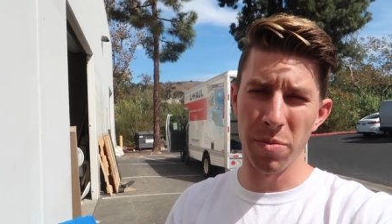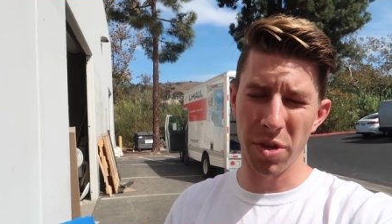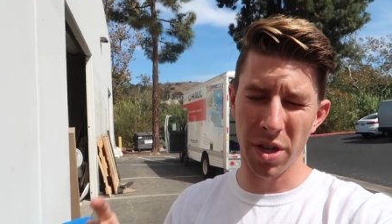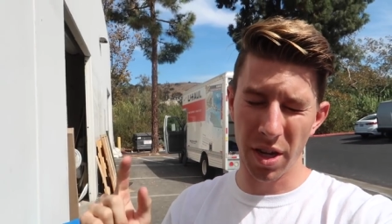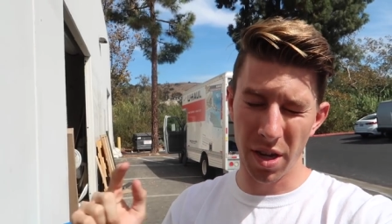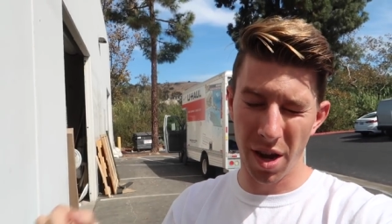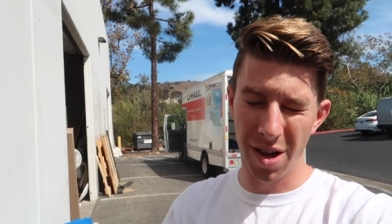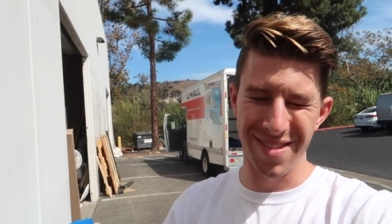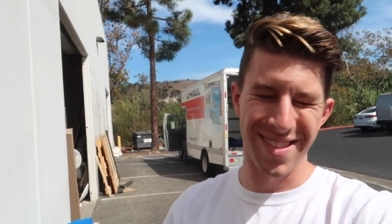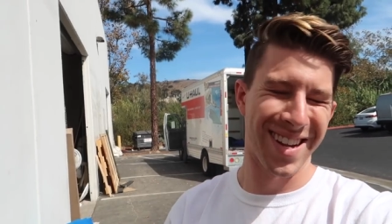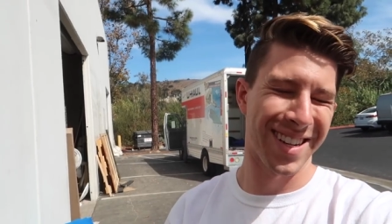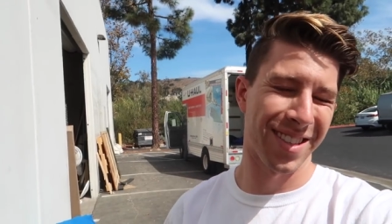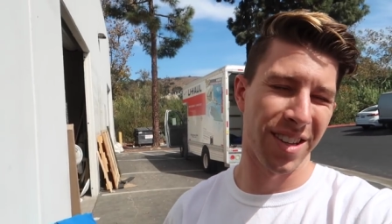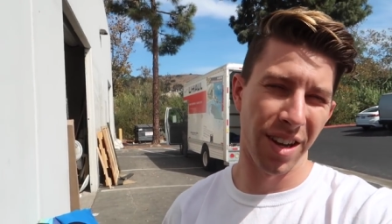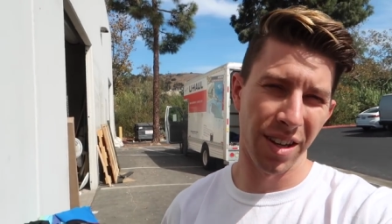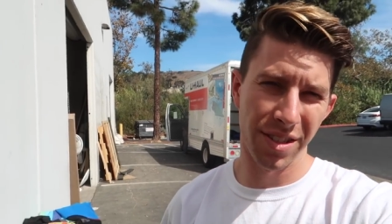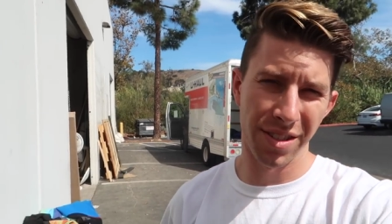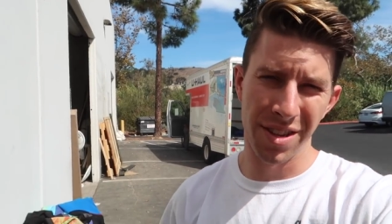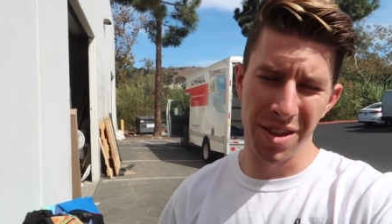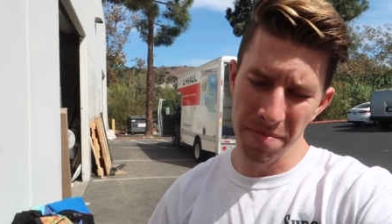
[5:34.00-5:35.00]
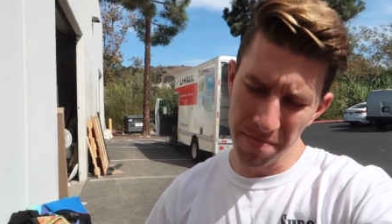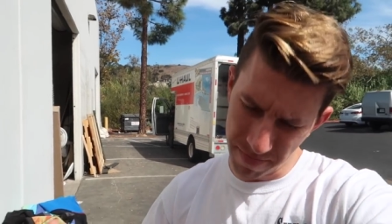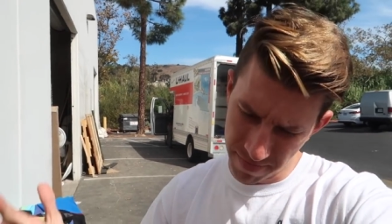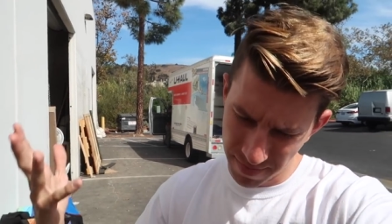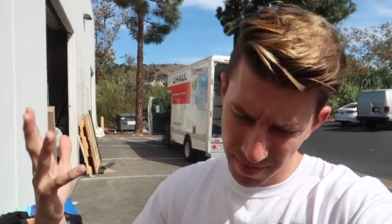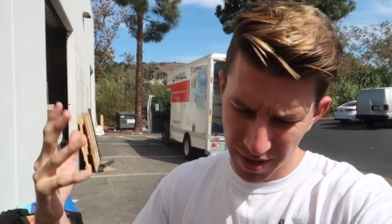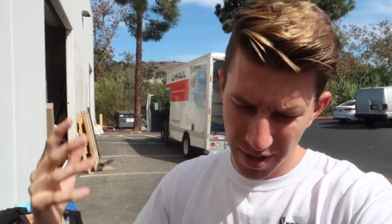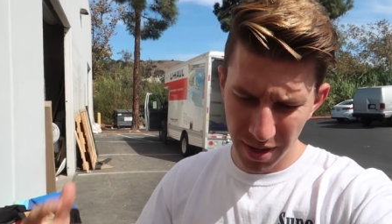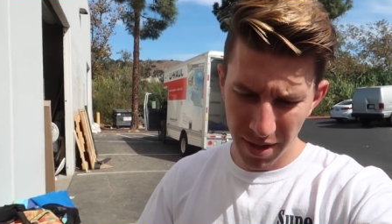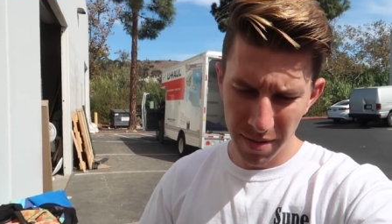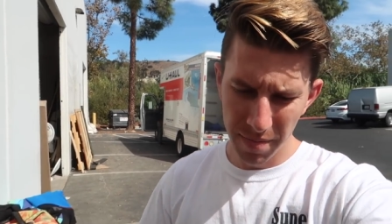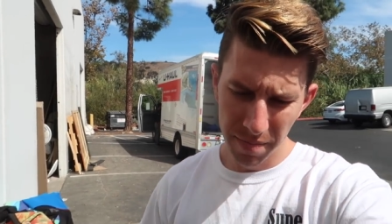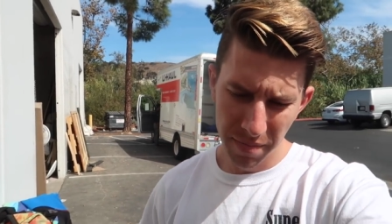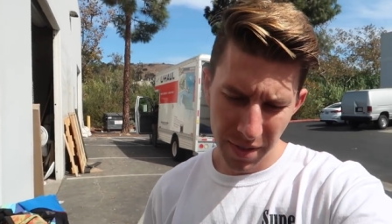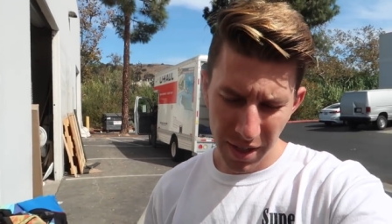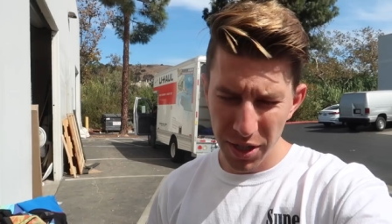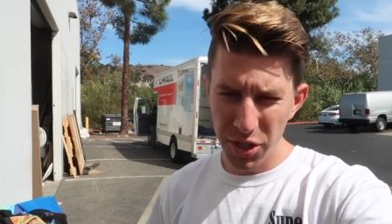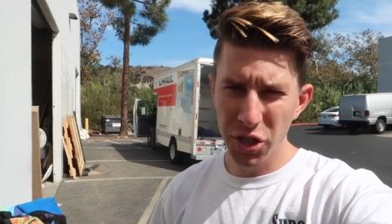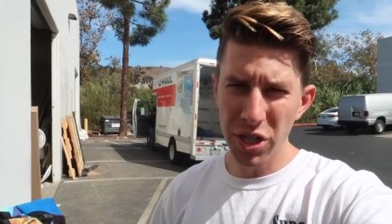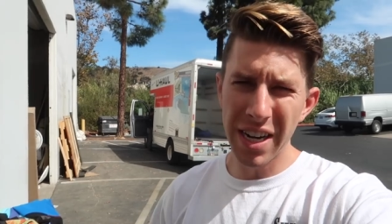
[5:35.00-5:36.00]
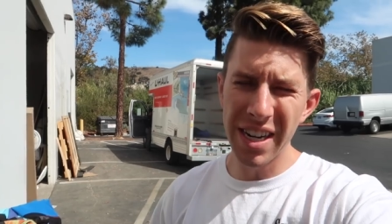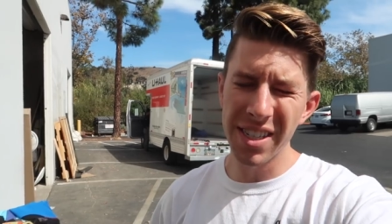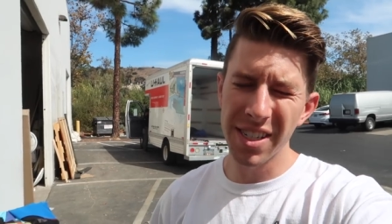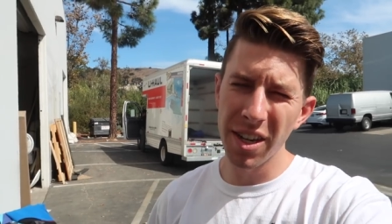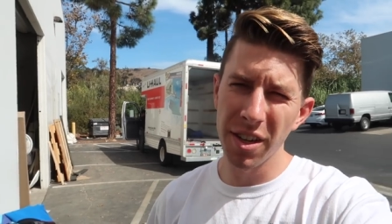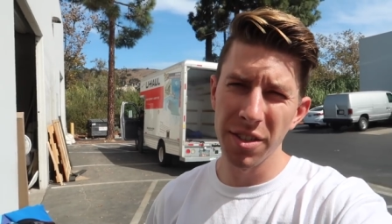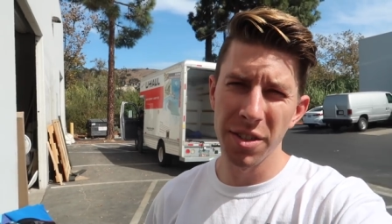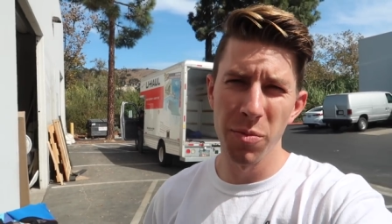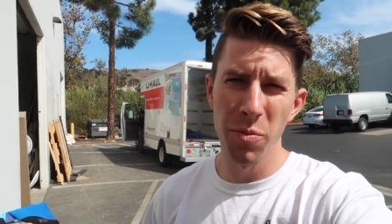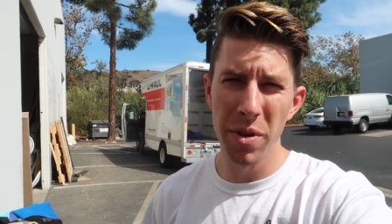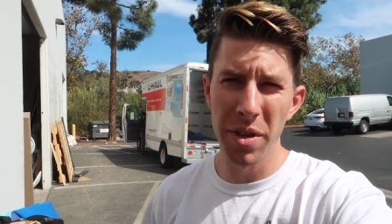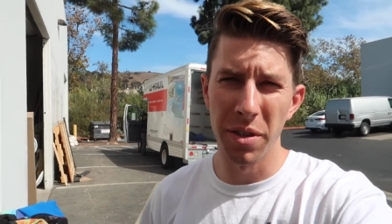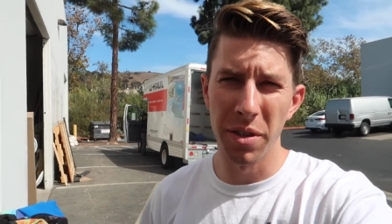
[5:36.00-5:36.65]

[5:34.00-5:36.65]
them. You can contact Dustin. Let's try to sell some